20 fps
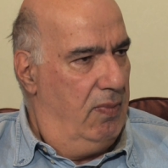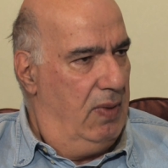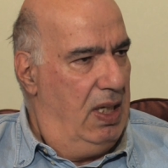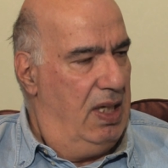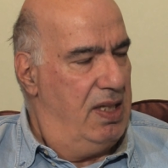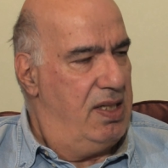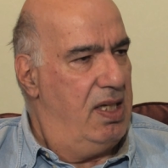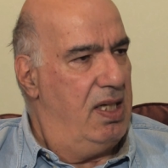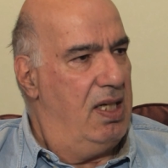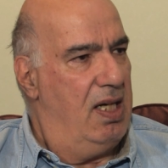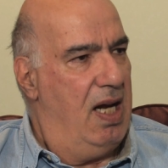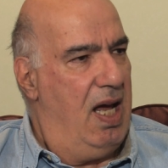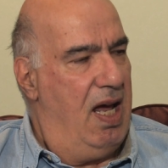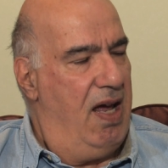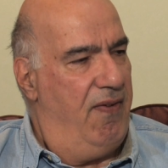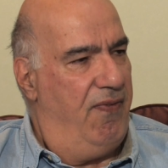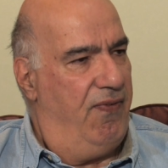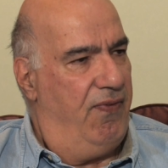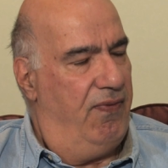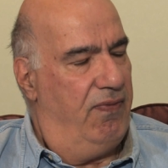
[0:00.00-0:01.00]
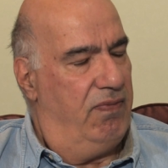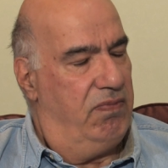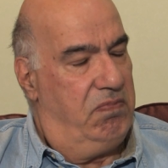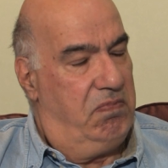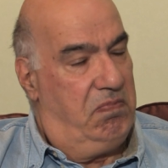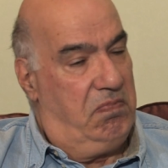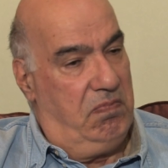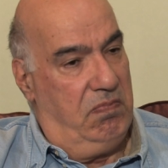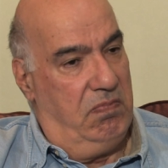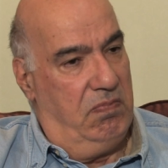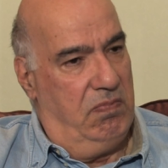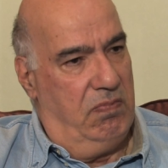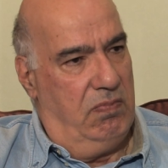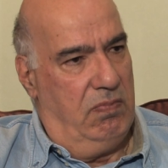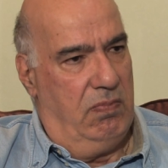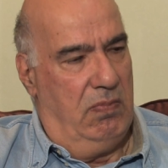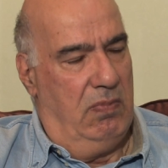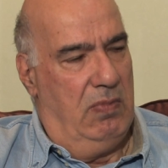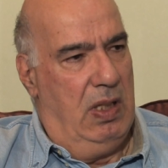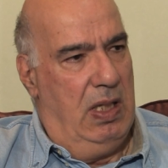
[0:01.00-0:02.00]
The sea life
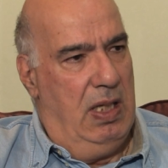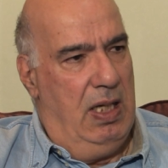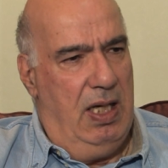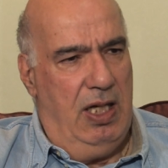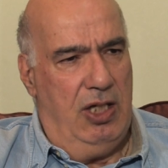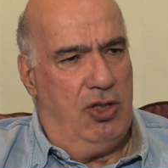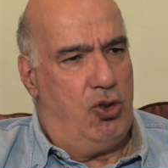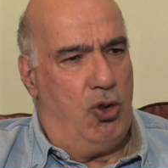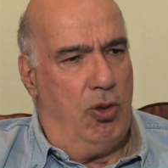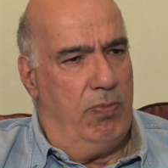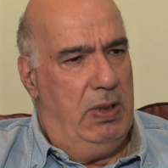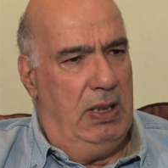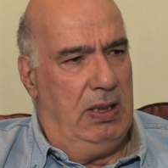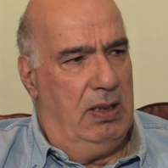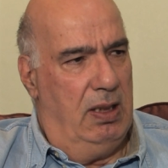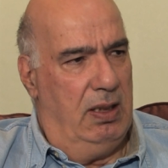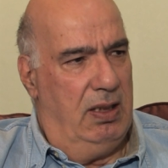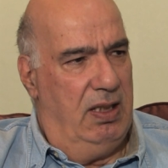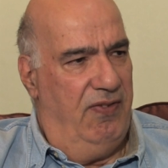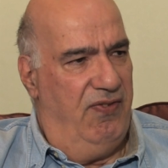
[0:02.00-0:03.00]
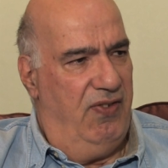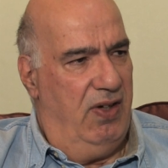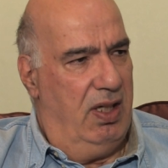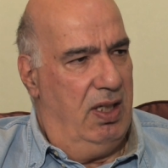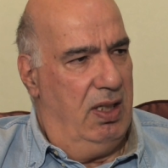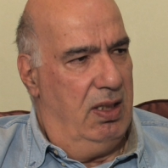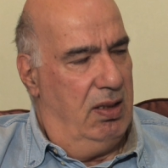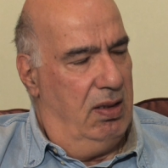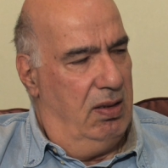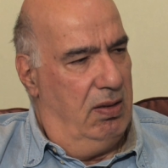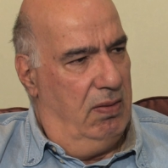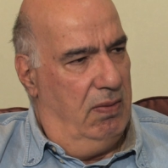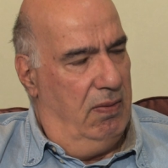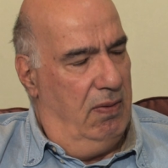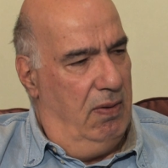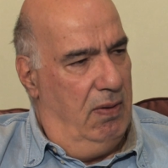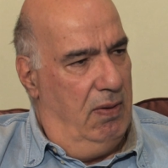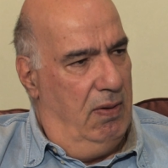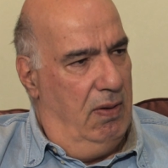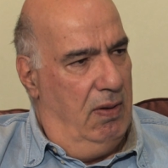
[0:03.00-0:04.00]
is completely different.
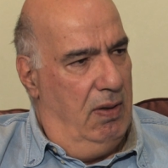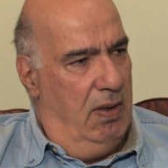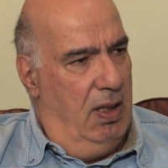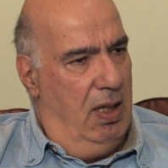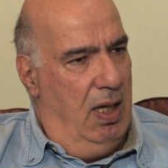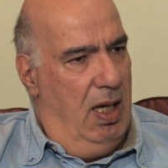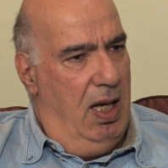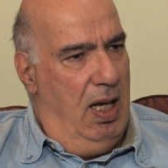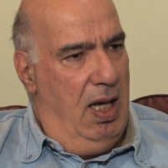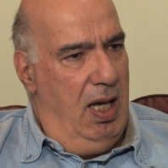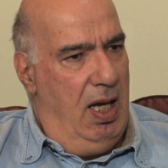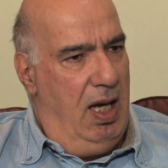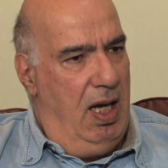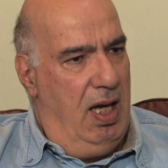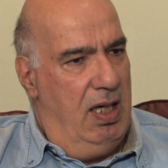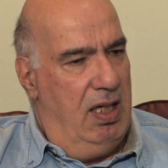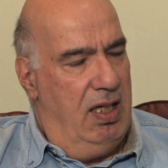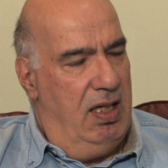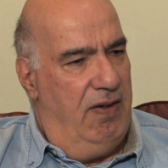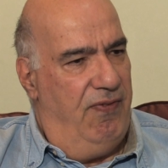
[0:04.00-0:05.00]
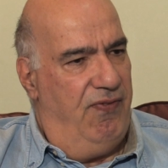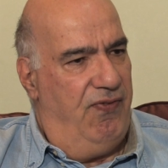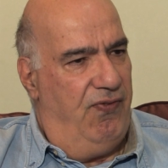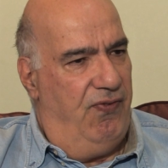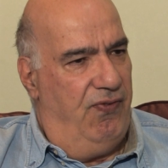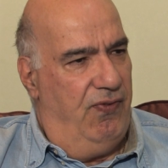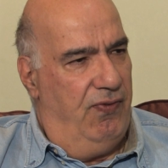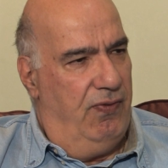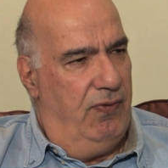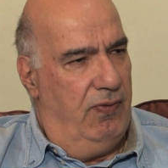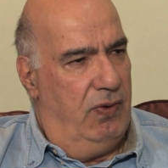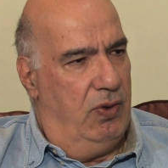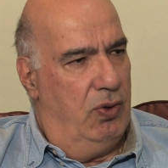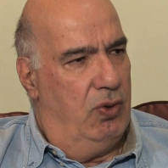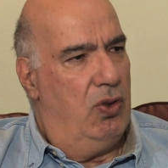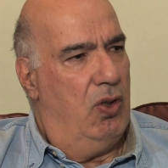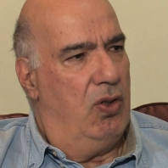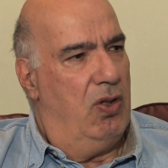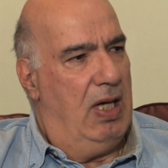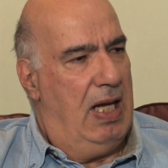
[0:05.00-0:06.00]
And if you
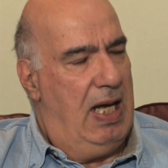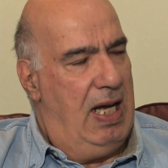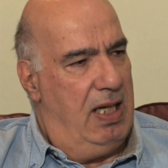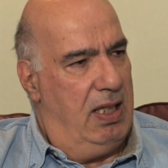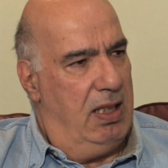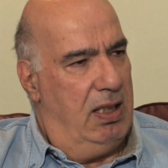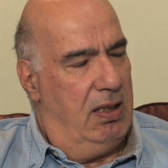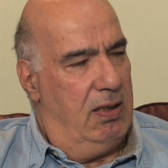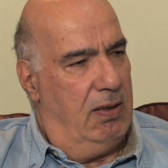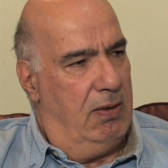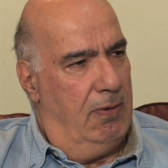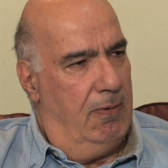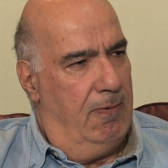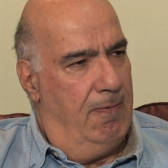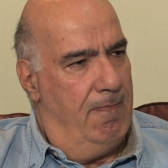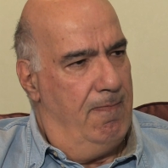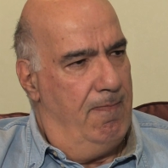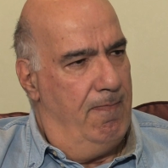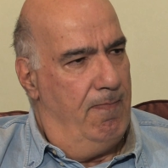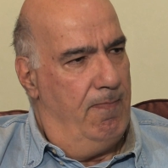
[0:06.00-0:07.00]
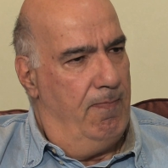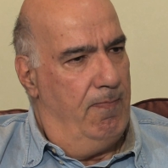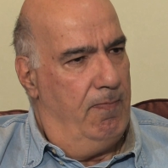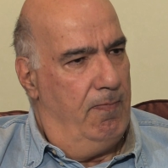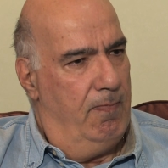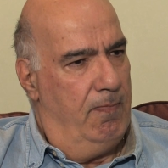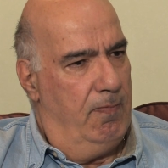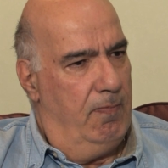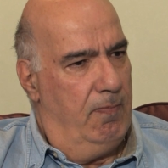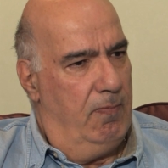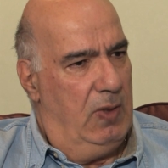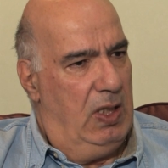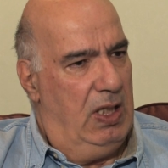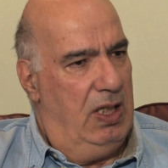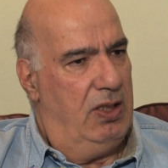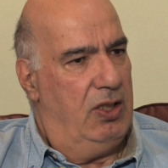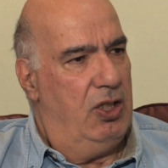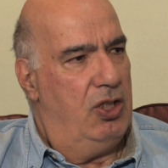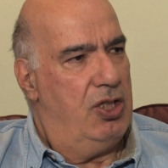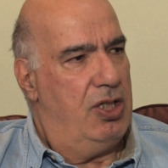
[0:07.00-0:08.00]
don't like it,
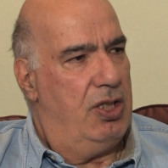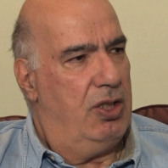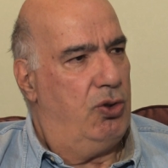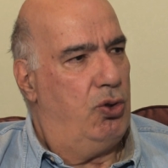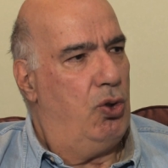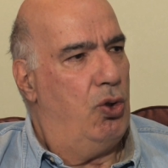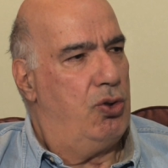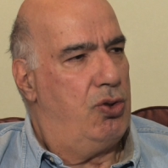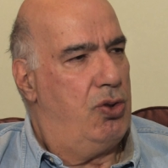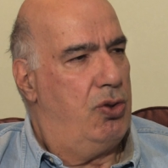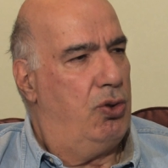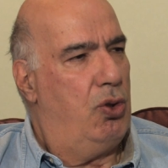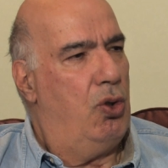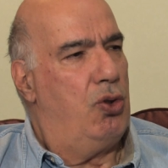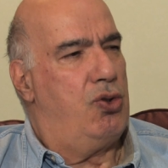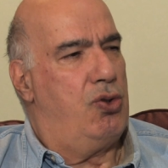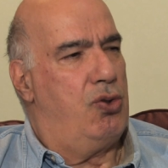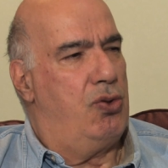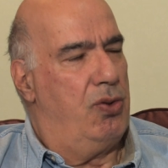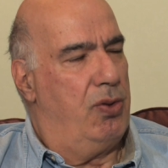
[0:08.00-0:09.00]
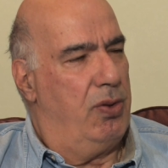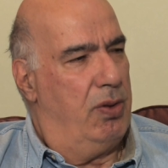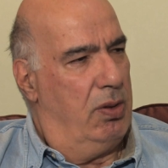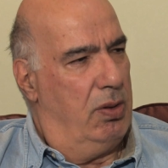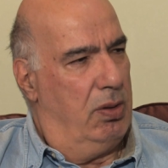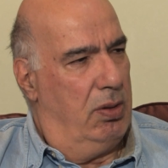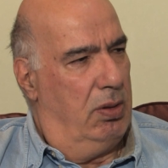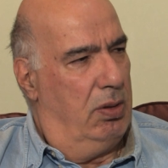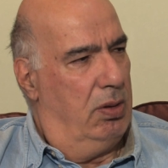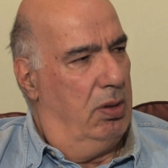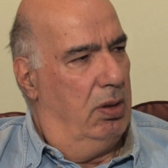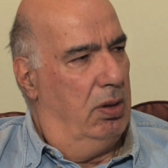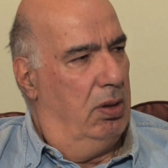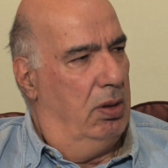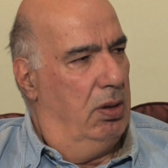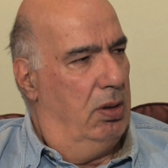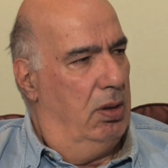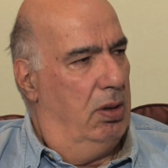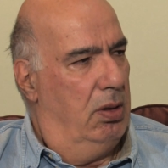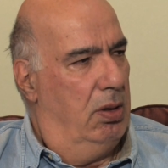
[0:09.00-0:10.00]
it is a tor torture
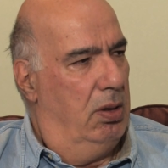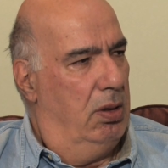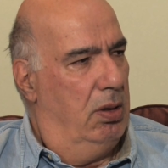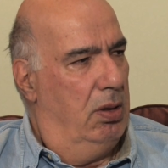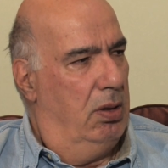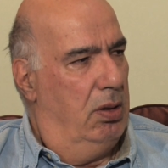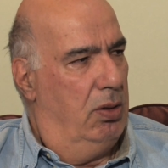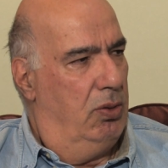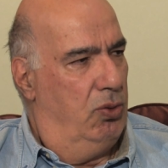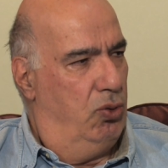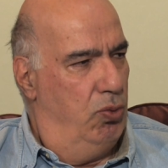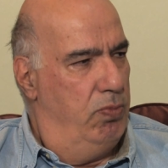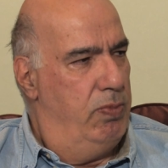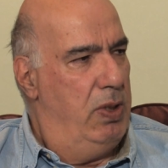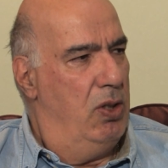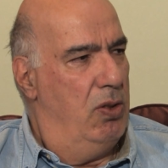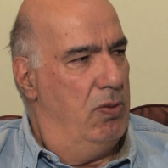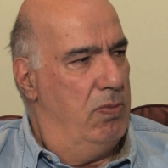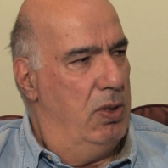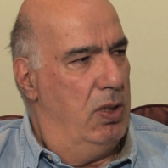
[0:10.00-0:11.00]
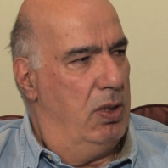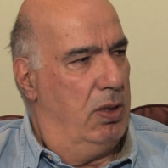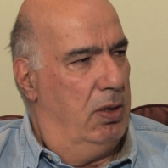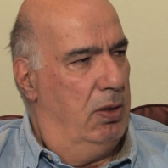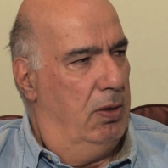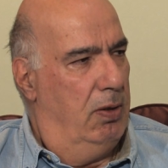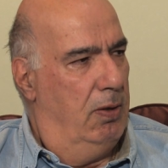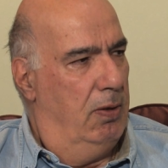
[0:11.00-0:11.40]
to be on board.